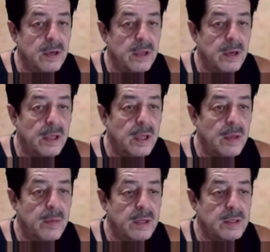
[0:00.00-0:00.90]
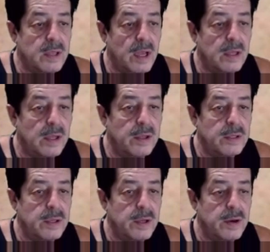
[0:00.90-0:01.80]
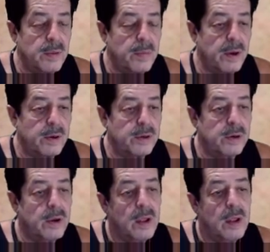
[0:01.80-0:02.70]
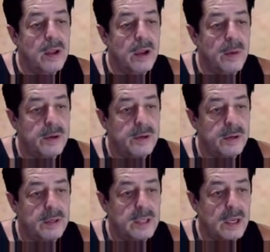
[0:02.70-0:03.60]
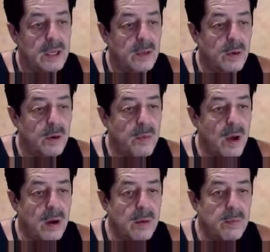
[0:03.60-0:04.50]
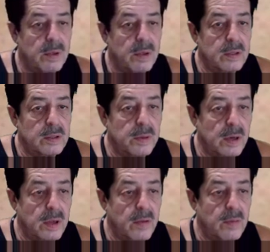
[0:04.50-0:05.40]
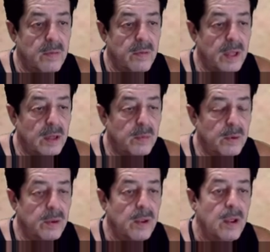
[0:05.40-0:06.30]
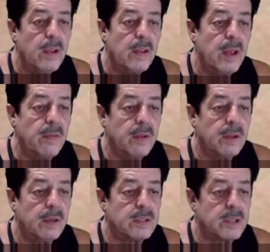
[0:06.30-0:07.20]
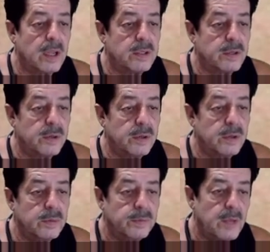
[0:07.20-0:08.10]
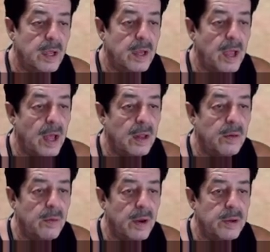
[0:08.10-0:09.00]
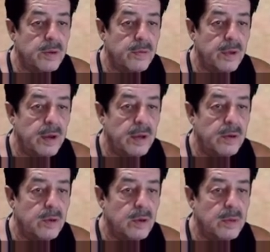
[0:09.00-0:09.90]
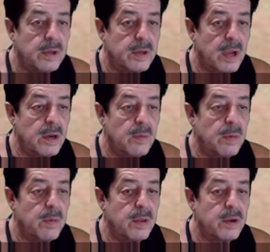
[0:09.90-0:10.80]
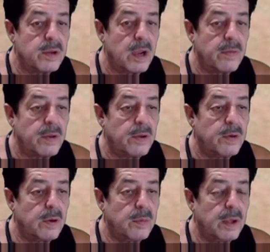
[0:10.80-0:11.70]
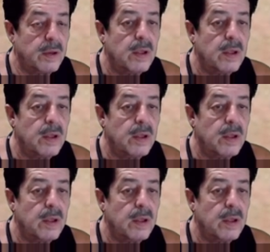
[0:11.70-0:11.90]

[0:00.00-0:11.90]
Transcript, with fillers: and it came in a set like you see here in the picture. I'm not sure exactly where he bought them, but there's plenty of them available. They have a little set screw, any Allen wrench will fit into them and tighten them up on the shaft of the drill bit.